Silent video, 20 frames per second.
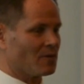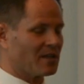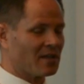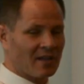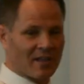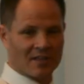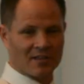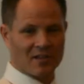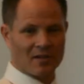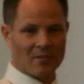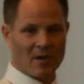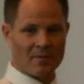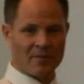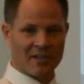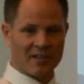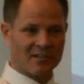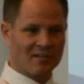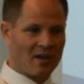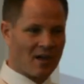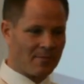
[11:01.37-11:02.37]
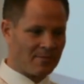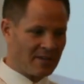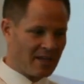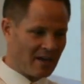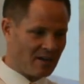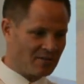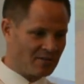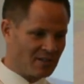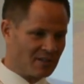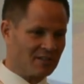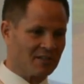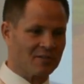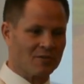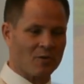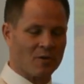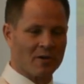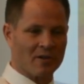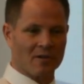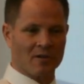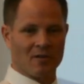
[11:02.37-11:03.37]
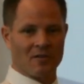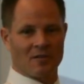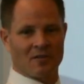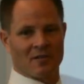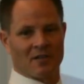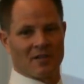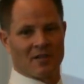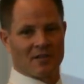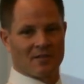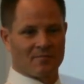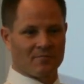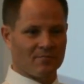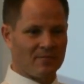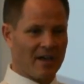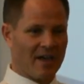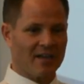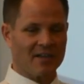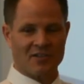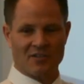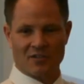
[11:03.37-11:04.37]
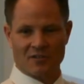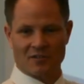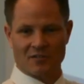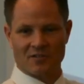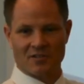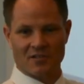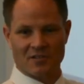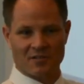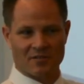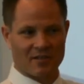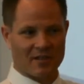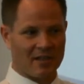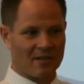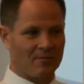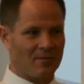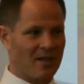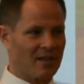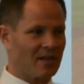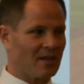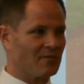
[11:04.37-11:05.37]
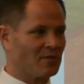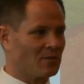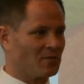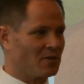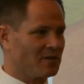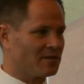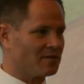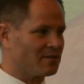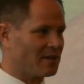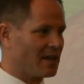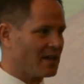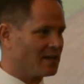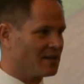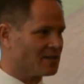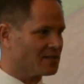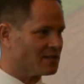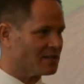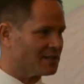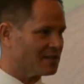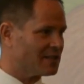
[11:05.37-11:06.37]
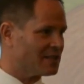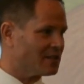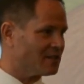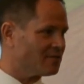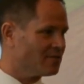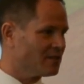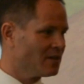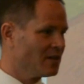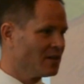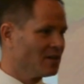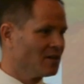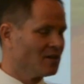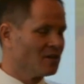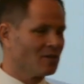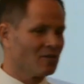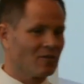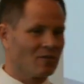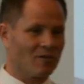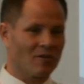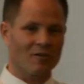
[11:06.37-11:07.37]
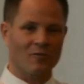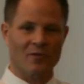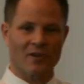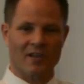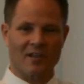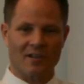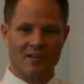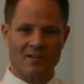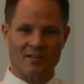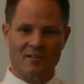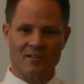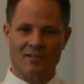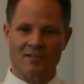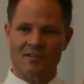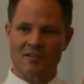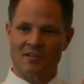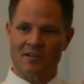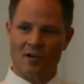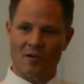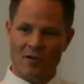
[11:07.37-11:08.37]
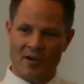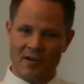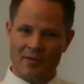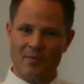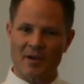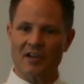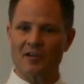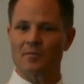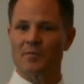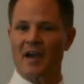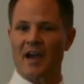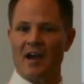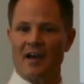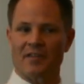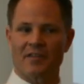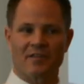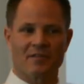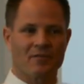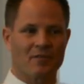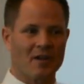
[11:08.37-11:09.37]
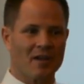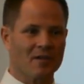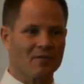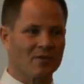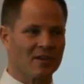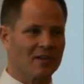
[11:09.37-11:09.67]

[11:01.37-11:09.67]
We can get there by being top-down dictatorial managers and make everyone hate us and leave, or we can go on a better path right?